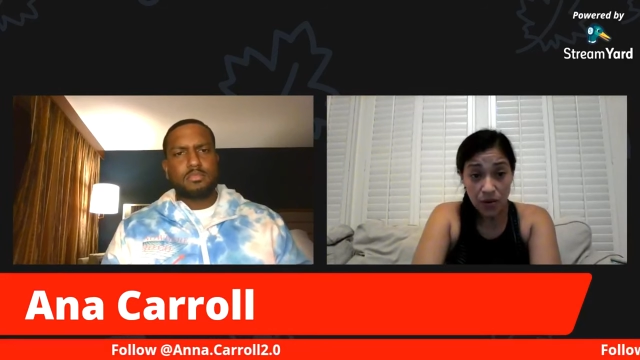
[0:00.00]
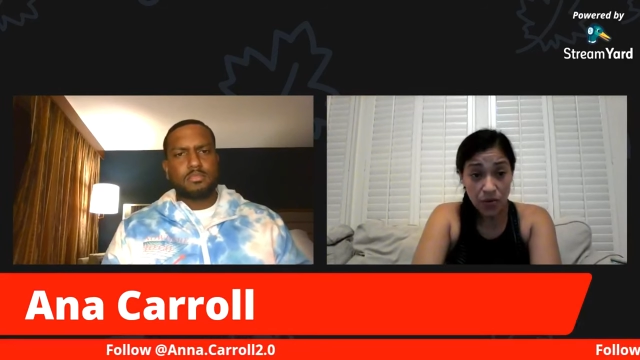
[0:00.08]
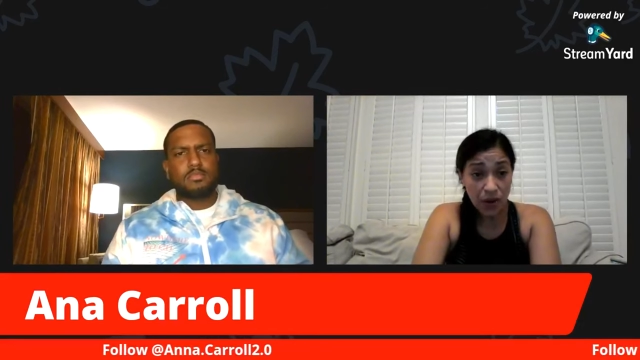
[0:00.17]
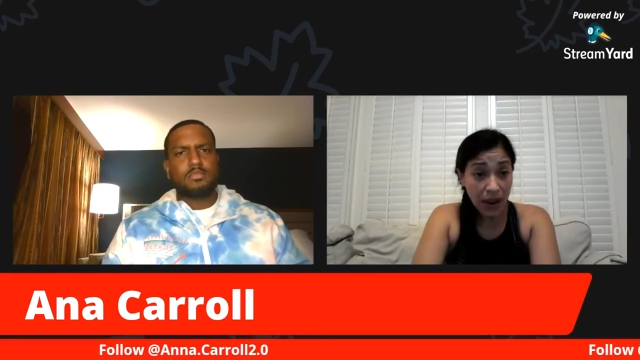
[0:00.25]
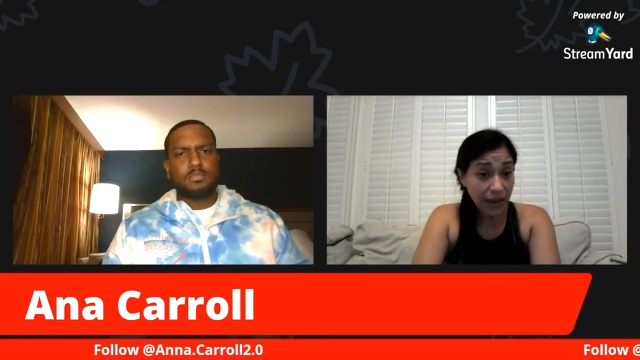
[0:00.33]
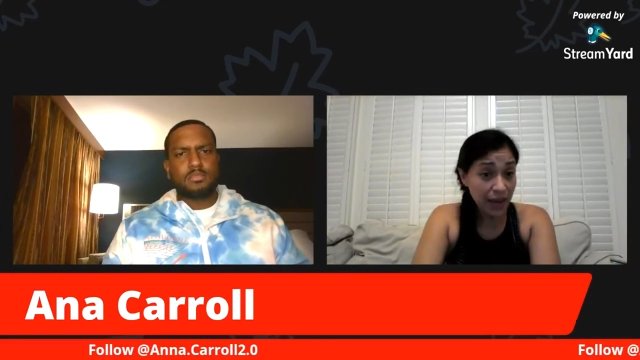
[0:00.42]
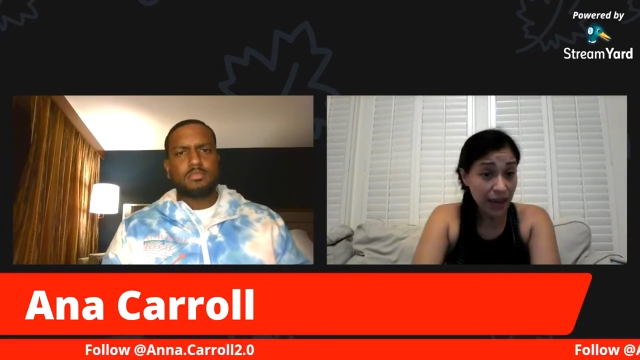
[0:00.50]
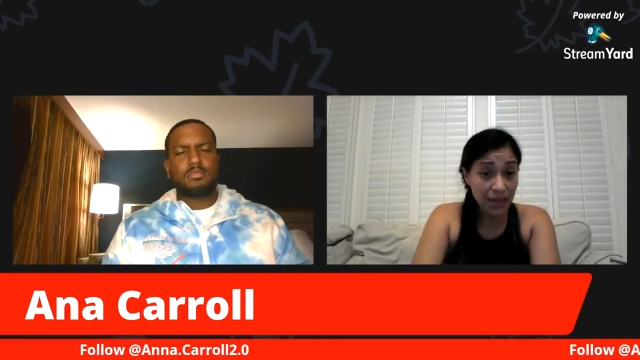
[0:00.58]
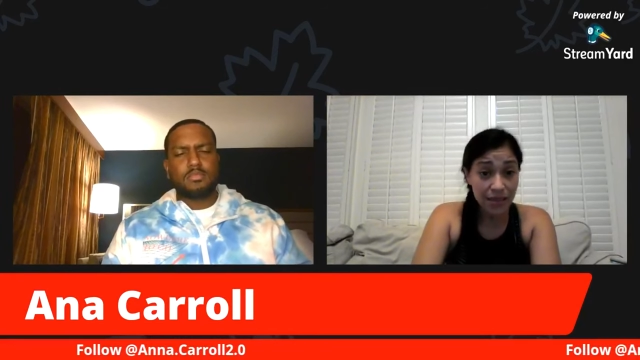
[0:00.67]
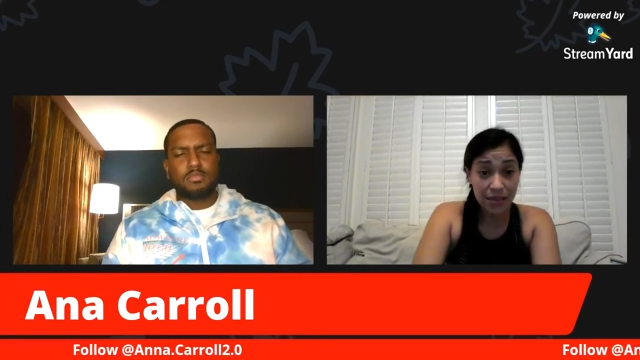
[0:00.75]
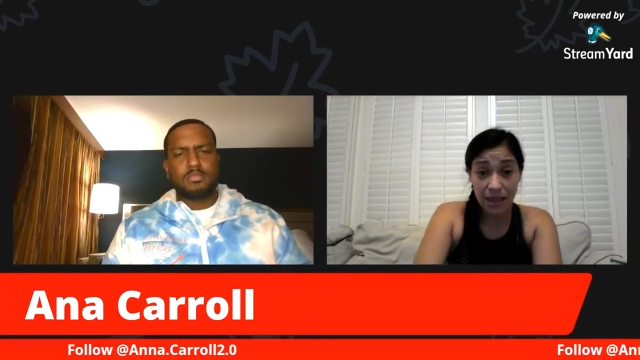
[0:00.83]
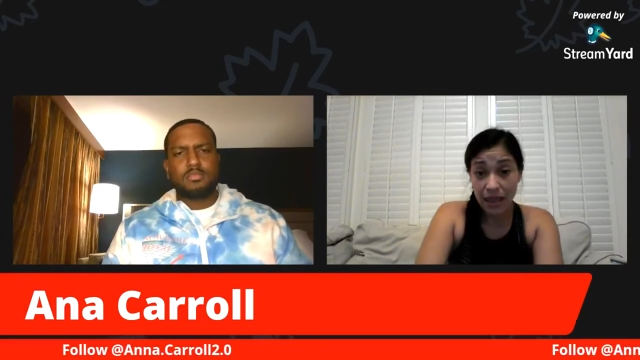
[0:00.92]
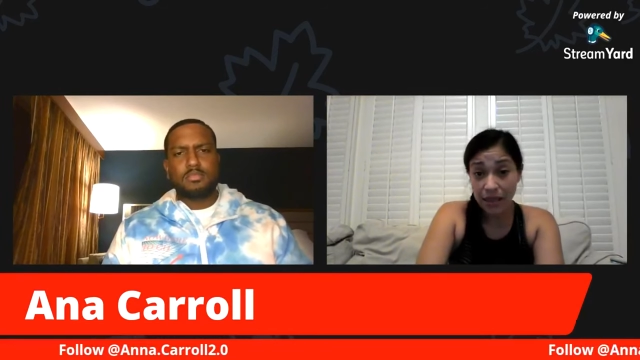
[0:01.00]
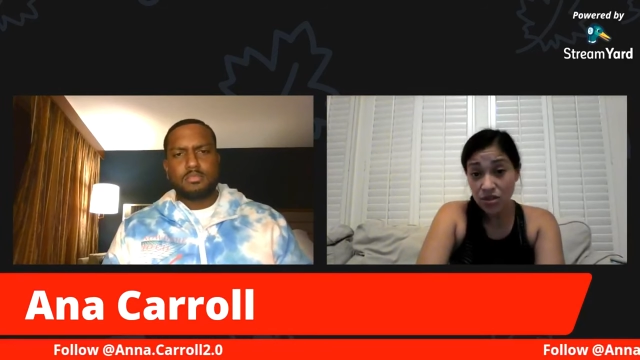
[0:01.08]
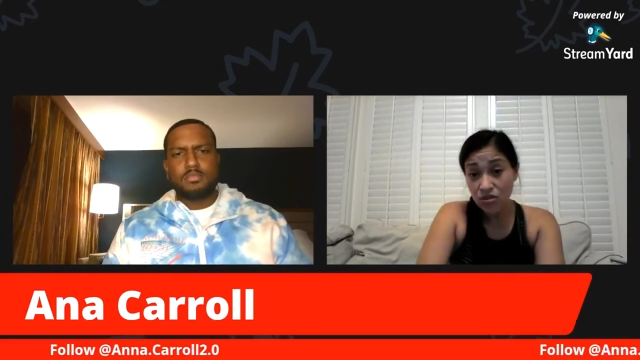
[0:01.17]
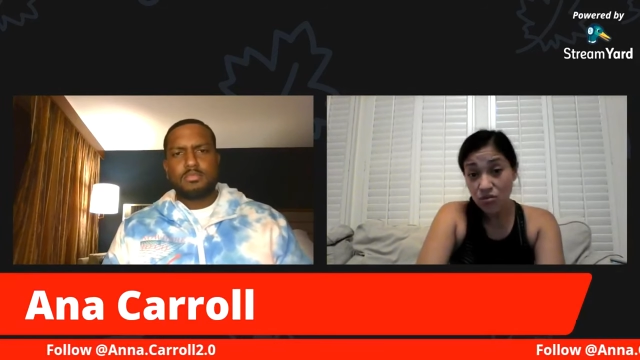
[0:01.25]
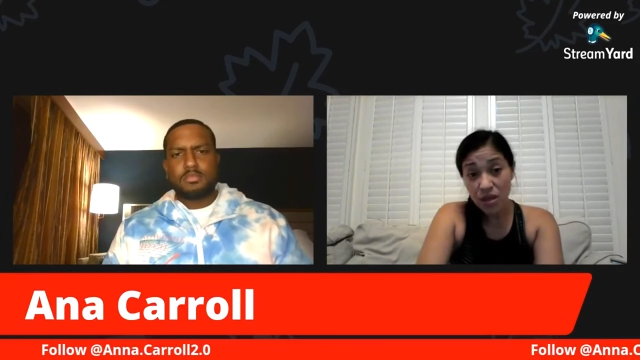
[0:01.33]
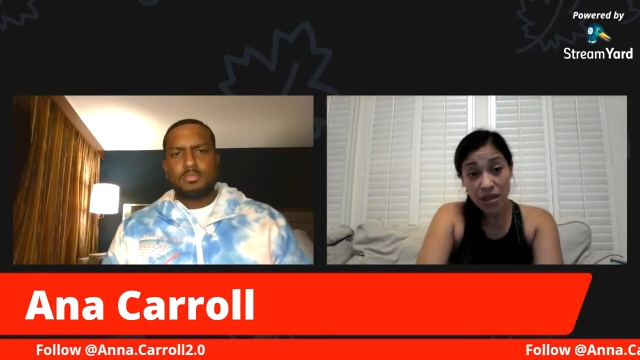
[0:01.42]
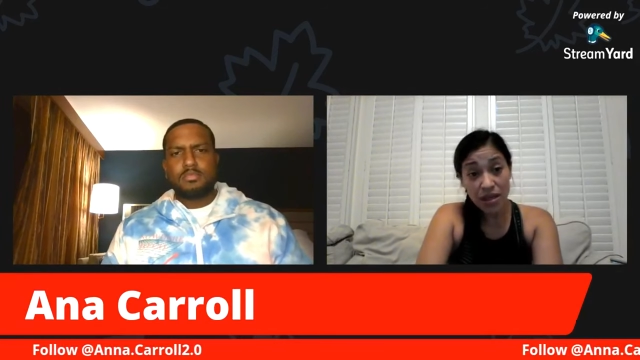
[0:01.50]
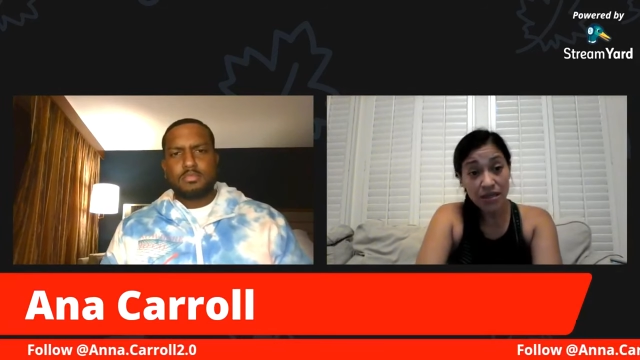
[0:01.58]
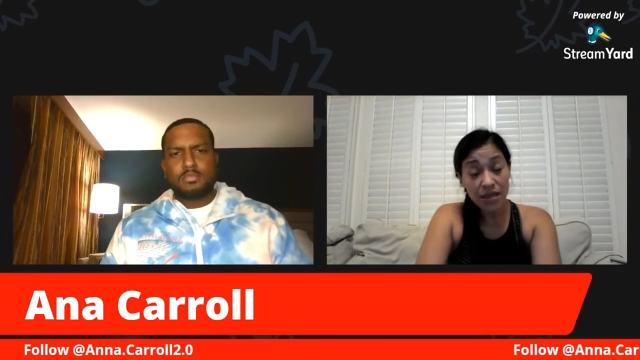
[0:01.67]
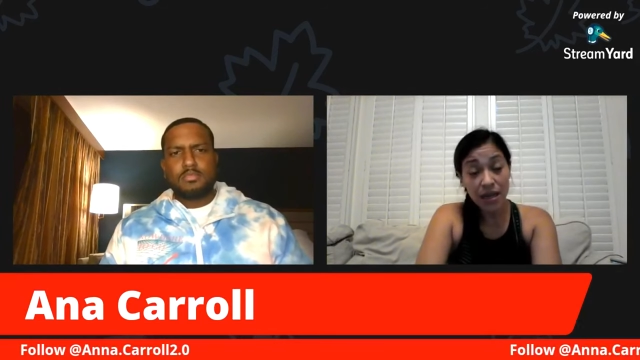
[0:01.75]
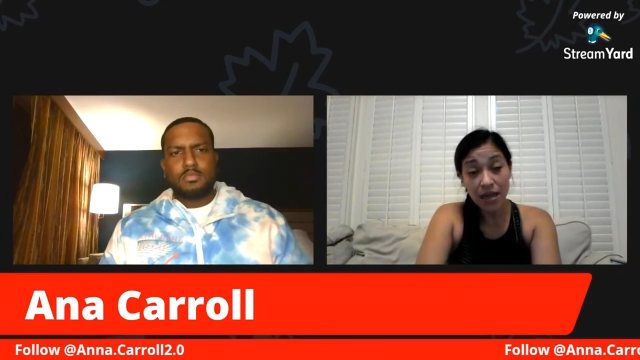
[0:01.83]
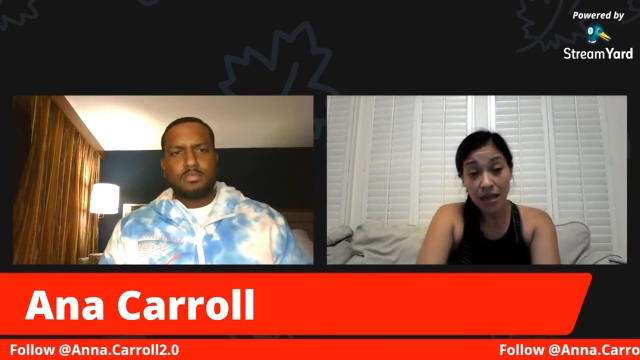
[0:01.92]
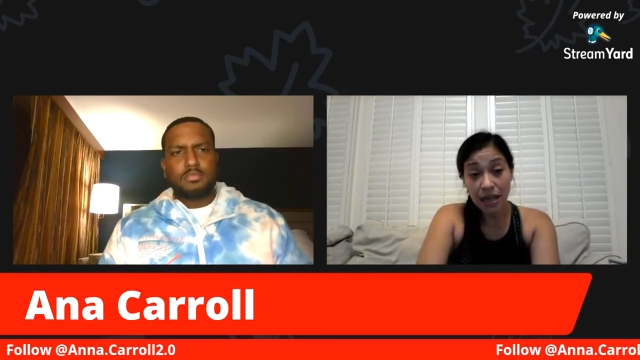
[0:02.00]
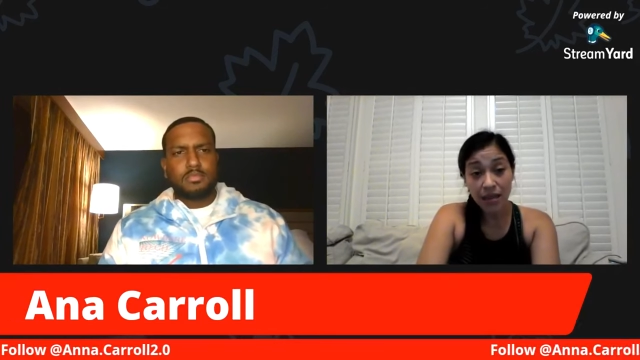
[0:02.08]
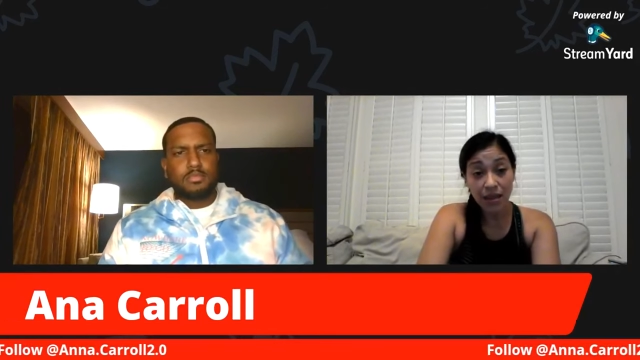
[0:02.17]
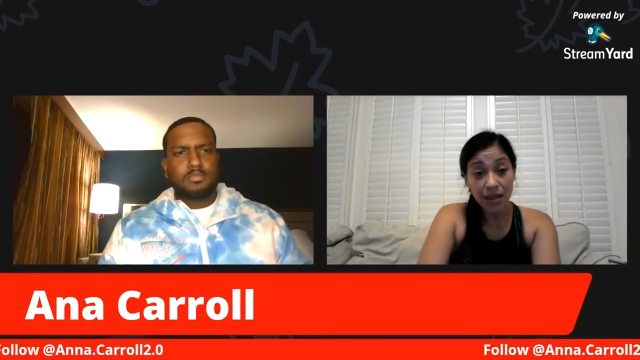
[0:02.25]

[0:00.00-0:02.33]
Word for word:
Speaker 1: right? That's to me, that's kind of like